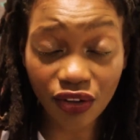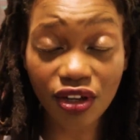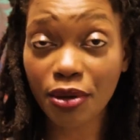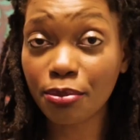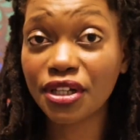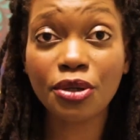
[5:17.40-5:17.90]
you
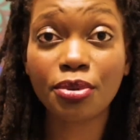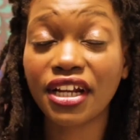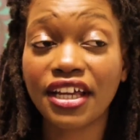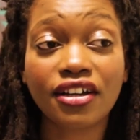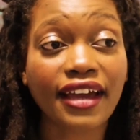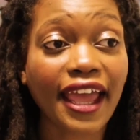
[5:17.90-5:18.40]
can
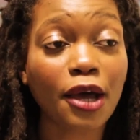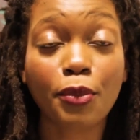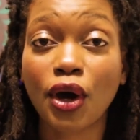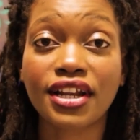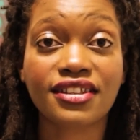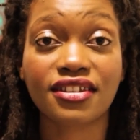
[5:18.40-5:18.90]
manipulate your hair
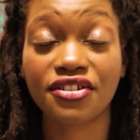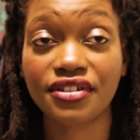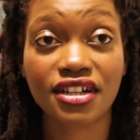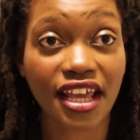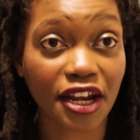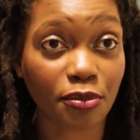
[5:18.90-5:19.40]
more and still
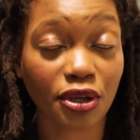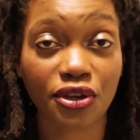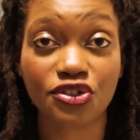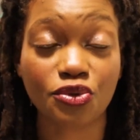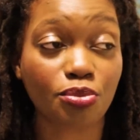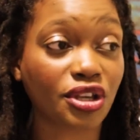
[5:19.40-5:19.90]
retain it
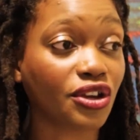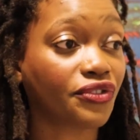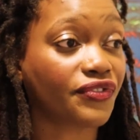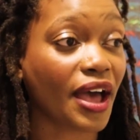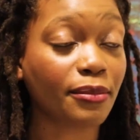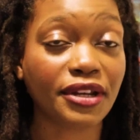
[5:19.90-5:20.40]
because it will be your
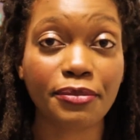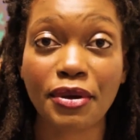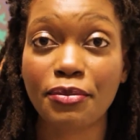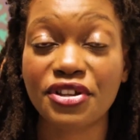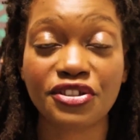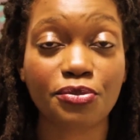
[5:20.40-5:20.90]
family
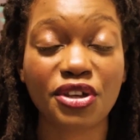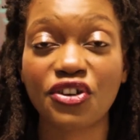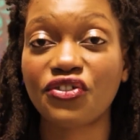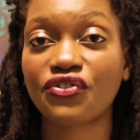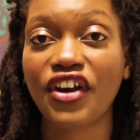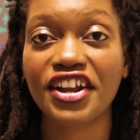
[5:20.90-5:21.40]
members, it will be
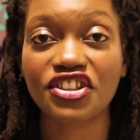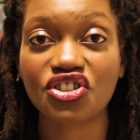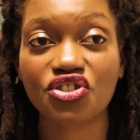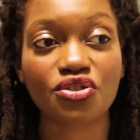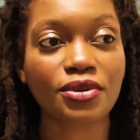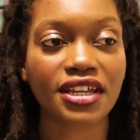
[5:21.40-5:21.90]
your friends
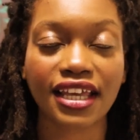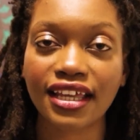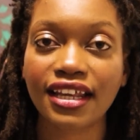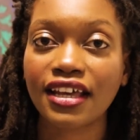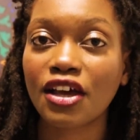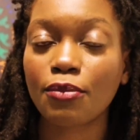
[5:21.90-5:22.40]
doing
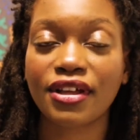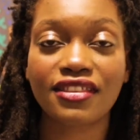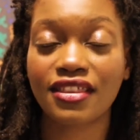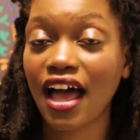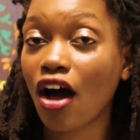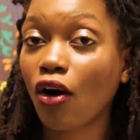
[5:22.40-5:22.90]
it.
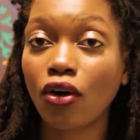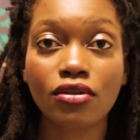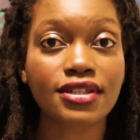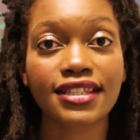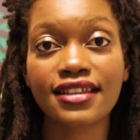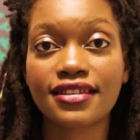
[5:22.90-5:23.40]
But that whole
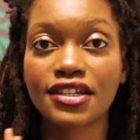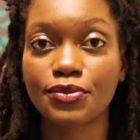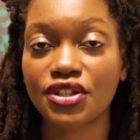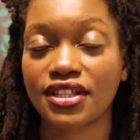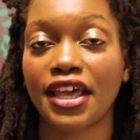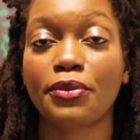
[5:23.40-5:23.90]
system
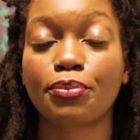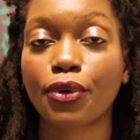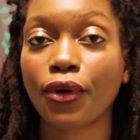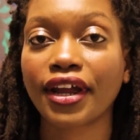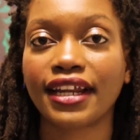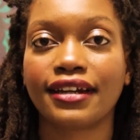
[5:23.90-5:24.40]
is like
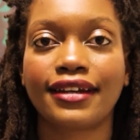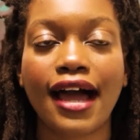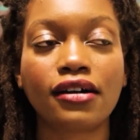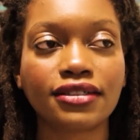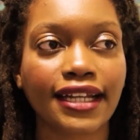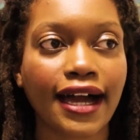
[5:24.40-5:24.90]
broken
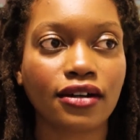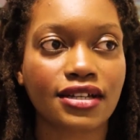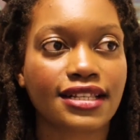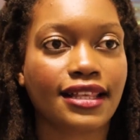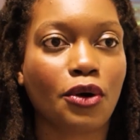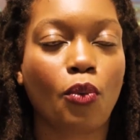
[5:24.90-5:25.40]
down now.
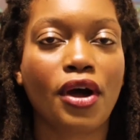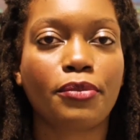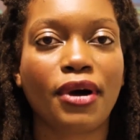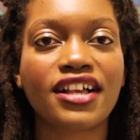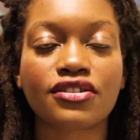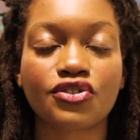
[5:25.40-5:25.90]
It's like one
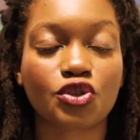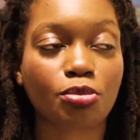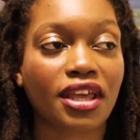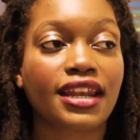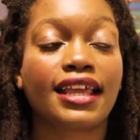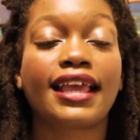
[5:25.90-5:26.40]
person
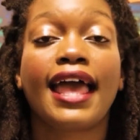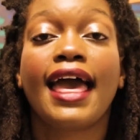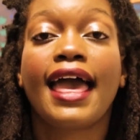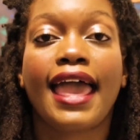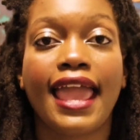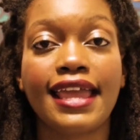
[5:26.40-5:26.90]
spending
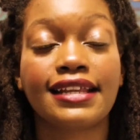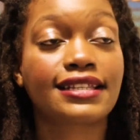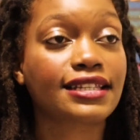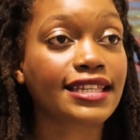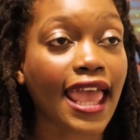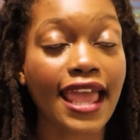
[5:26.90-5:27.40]

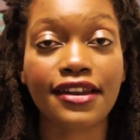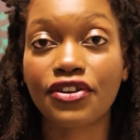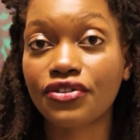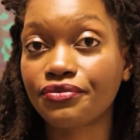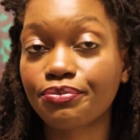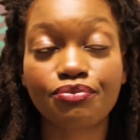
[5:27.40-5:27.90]
8,
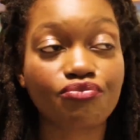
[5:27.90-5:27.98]
10